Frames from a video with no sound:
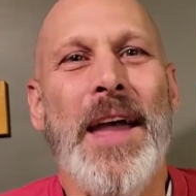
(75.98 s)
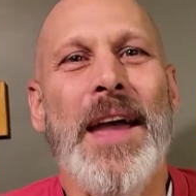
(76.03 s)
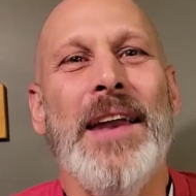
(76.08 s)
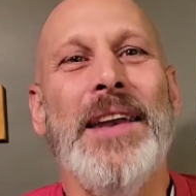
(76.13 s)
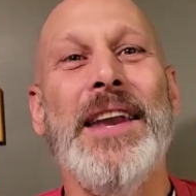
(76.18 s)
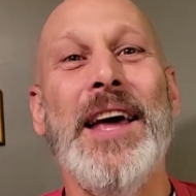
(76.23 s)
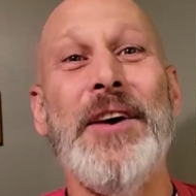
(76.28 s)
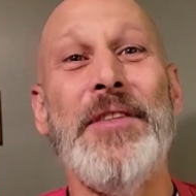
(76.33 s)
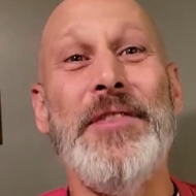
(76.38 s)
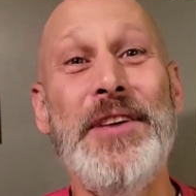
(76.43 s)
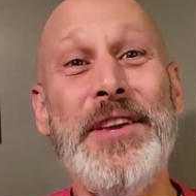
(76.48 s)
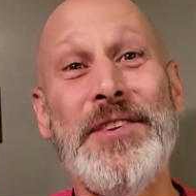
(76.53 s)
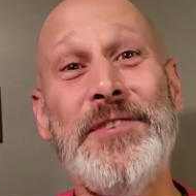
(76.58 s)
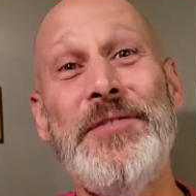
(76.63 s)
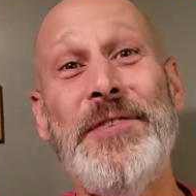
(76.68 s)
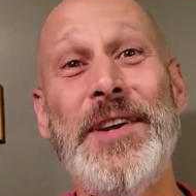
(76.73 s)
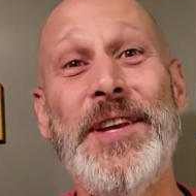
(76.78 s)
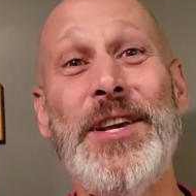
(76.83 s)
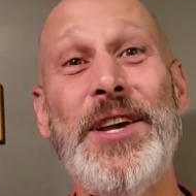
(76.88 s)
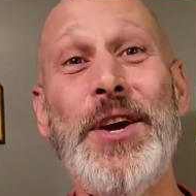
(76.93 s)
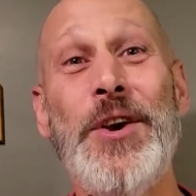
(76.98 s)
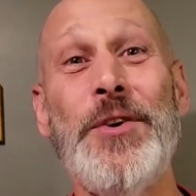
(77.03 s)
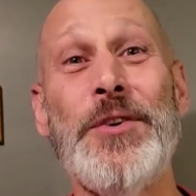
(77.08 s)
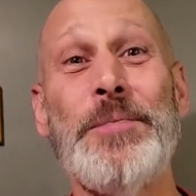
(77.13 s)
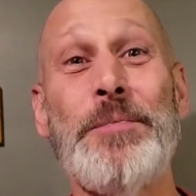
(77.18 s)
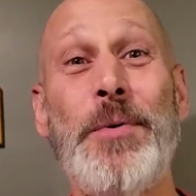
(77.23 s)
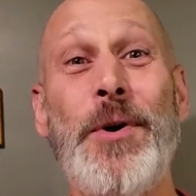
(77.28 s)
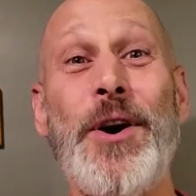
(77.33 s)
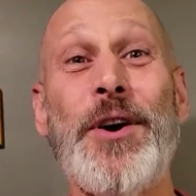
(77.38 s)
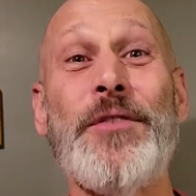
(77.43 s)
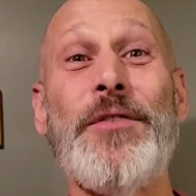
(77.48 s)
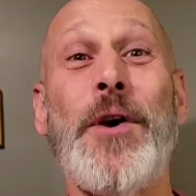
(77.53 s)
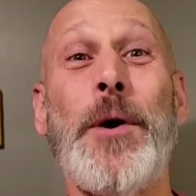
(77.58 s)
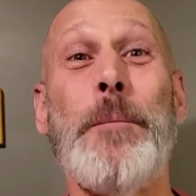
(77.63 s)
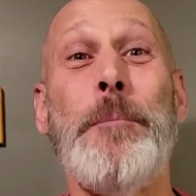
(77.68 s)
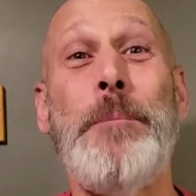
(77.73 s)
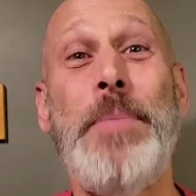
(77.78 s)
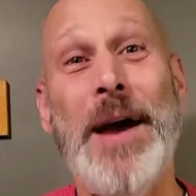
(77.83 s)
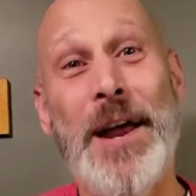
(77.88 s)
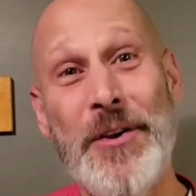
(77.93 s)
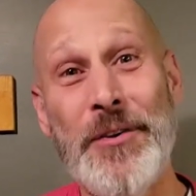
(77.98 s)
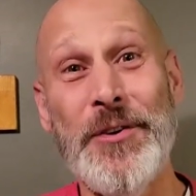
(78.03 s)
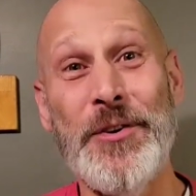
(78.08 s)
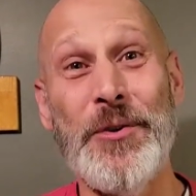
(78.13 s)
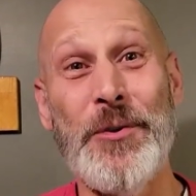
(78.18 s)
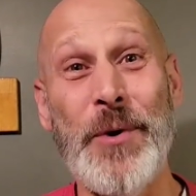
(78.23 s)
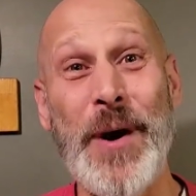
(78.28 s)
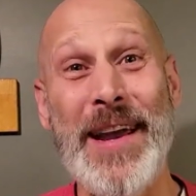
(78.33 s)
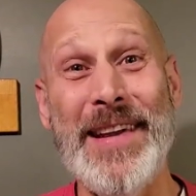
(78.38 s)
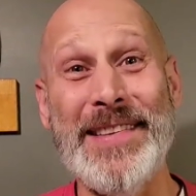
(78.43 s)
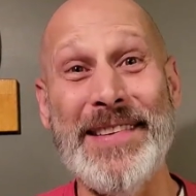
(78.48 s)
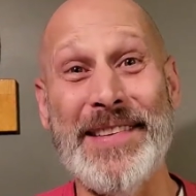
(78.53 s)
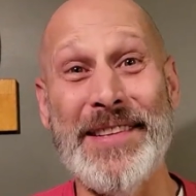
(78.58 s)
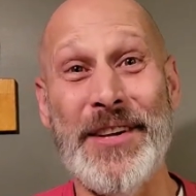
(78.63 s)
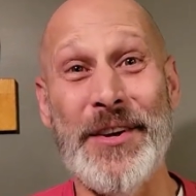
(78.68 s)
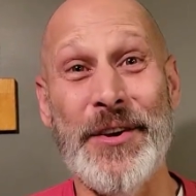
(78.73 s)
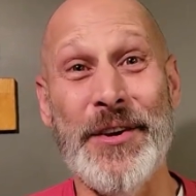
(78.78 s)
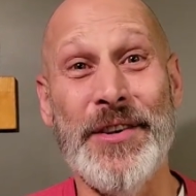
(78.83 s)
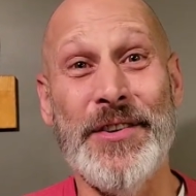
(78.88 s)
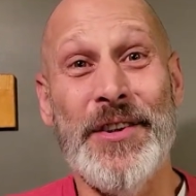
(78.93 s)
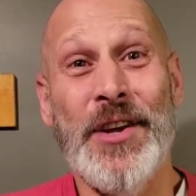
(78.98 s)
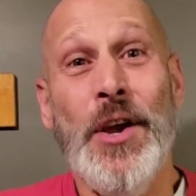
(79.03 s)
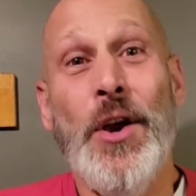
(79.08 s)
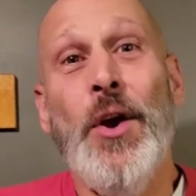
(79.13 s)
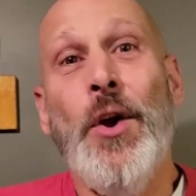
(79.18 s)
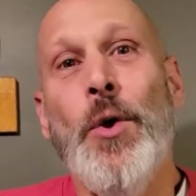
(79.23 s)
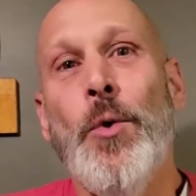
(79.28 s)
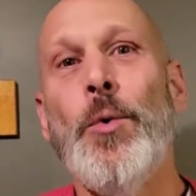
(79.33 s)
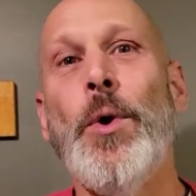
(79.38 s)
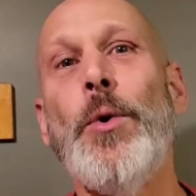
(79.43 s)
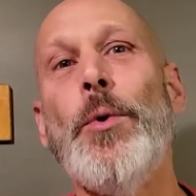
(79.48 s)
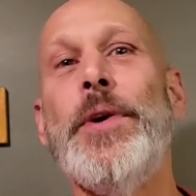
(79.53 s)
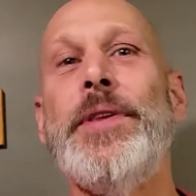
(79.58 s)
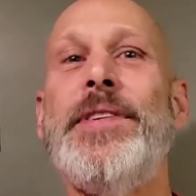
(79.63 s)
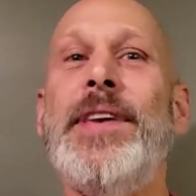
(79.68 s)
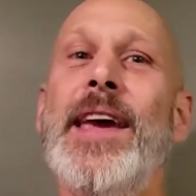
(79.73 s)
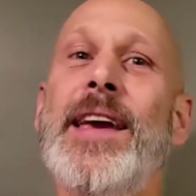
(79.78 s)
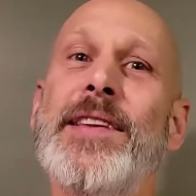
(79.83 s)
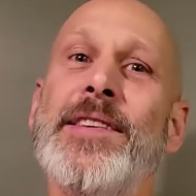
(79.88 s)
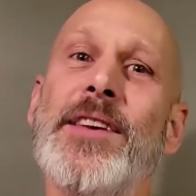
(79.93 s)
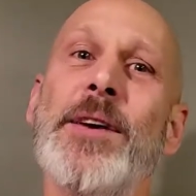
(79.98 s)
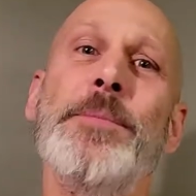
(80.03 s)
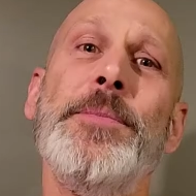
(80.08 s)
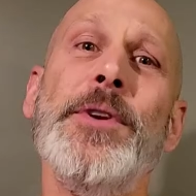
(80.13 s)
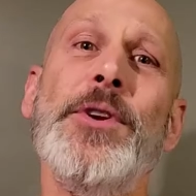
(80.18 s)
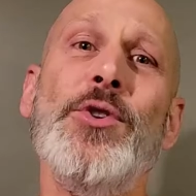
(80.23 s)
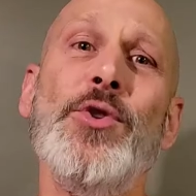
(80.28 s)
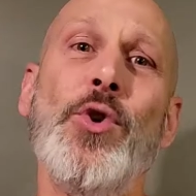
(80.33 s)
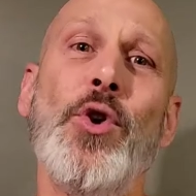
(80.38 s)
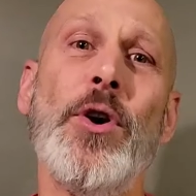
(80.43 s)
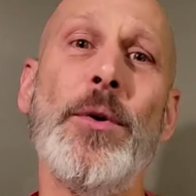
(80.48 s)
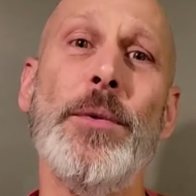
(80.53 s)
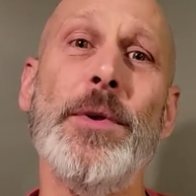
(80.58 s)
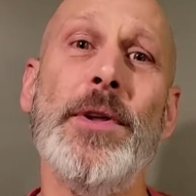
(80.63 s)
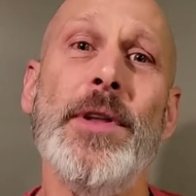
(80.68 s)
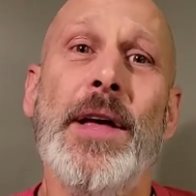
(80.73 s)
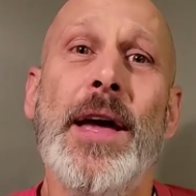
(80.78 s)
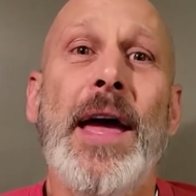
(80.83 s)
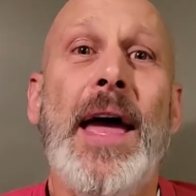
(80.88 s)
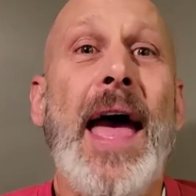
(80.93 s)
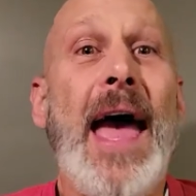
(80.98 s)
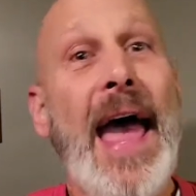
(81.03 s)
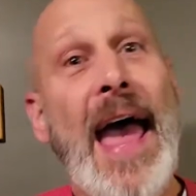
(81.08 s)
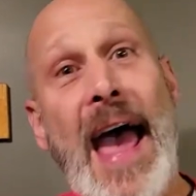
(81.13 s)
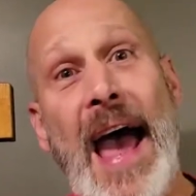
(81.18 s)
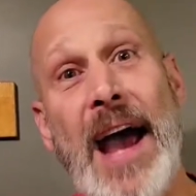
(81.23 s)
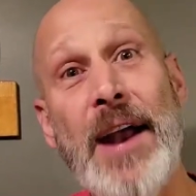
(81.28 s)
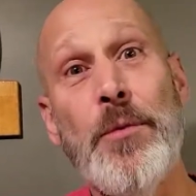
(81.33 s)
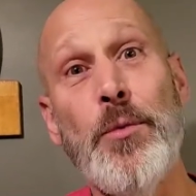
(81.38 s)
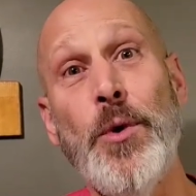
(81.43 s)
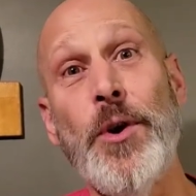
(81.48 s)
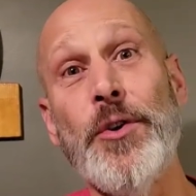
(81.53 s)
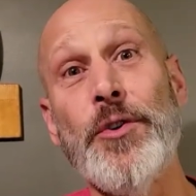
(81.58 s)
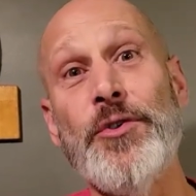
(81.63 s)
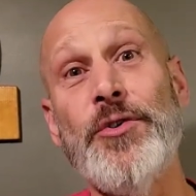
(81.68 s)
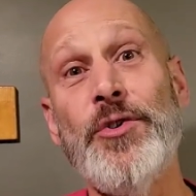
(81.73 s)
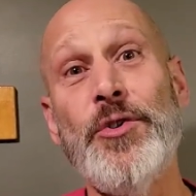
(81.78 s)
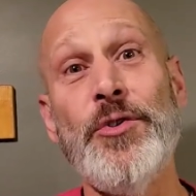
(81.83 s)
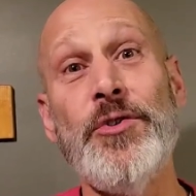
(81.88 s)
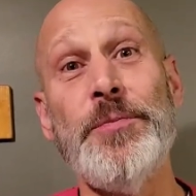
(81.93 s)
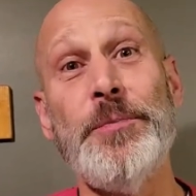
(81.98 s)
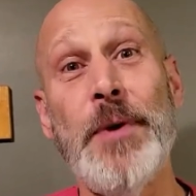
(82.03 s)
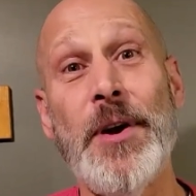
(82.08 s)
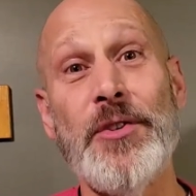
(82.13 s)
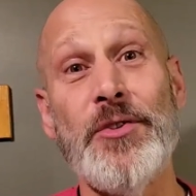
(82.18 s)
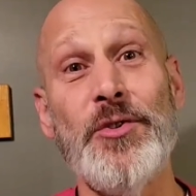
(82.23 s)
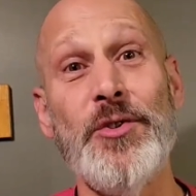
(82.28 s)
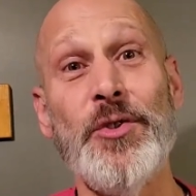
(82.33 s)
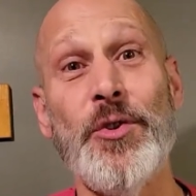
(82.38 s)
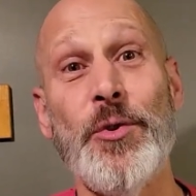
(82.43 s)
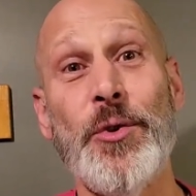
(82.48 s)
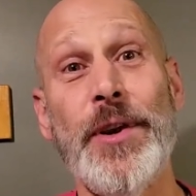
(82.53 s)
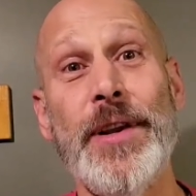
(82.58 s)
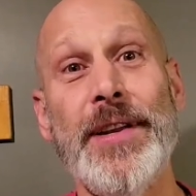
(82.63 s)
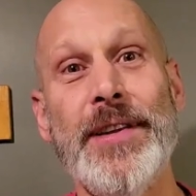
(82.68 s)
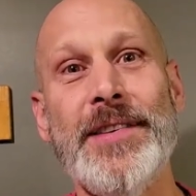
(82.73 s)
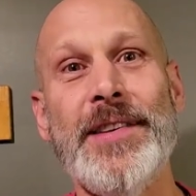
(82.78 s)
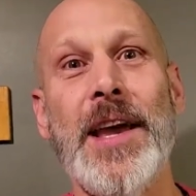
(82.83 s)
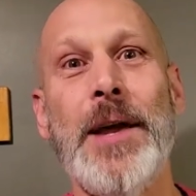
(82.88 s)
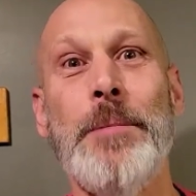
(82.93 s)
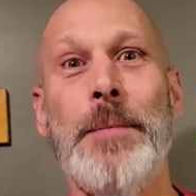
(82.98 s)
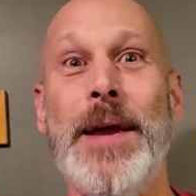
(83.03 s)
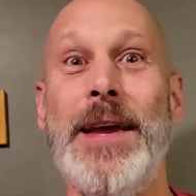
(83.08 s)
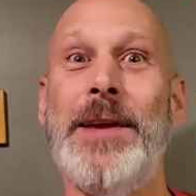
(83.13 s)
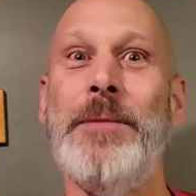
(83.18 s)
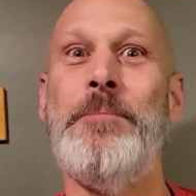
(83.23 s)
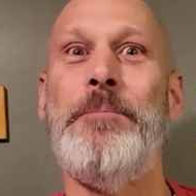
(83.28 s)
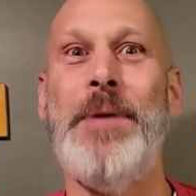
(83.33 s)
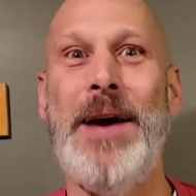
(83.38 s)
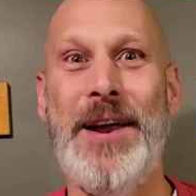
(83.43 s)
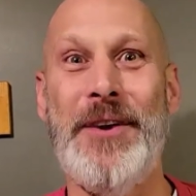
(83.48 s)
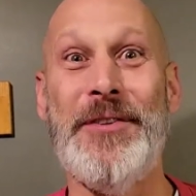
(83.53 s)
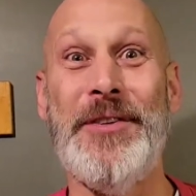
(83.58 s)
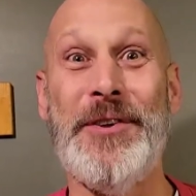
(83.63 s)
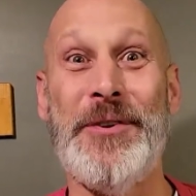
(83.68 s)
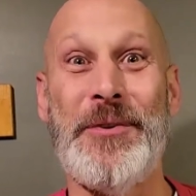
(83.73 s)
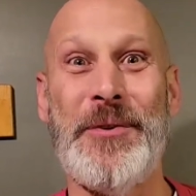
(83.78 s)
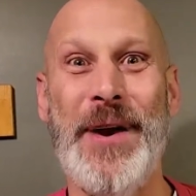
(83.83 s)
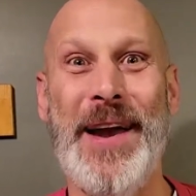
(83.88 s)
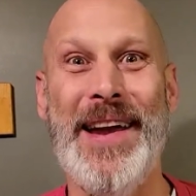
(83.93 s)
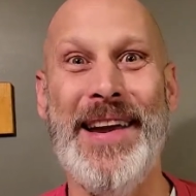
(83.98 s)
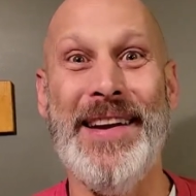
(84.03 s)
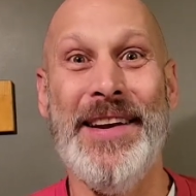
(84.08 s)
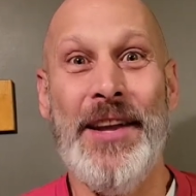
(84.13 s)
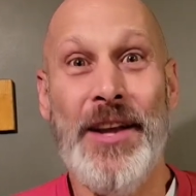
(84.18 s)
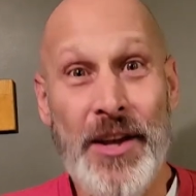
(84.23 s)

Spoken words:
Now this video is part of our Better Than Great series, where we take something normal, add one or two special ingredients, and make it better than great.